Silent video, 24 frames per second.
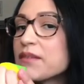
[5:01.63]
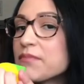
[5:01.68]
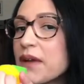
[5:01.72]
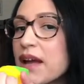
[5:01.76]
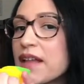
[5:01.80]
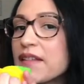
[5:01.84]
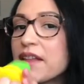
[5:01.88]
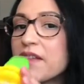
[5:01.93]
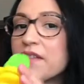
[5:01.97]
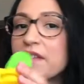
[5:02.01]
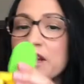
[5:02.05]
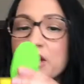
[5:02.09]

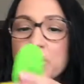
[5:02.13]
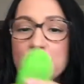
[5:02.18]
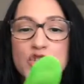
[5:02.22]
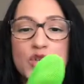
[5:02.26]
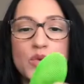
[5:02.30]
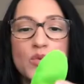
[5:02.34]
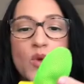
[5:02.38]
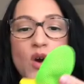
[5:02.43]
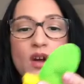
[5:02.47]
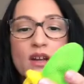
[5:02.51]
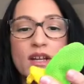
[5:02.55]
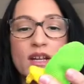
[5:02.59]
and then they
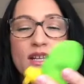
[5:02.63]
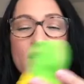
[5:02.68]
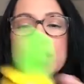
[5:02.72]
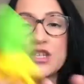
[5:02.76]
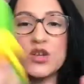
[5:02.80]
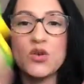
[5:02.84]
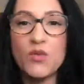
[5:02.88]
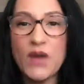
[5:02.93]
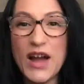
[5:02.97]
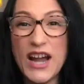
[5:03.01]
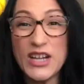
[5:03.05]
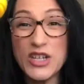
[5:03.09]
chew on it.
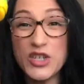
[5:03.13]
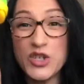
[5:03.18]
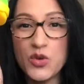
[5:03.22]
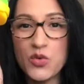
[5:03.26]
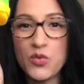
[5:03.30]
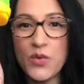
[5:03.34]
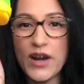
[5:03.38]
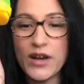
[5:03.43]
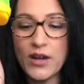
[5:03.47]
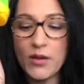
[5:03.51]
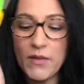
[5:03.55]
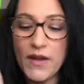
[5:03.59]
So I do
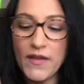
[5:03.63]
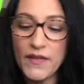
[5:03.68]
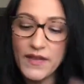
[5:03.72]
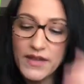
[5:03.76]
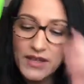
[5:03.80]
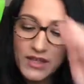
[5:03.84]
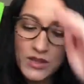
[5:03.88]
recommend this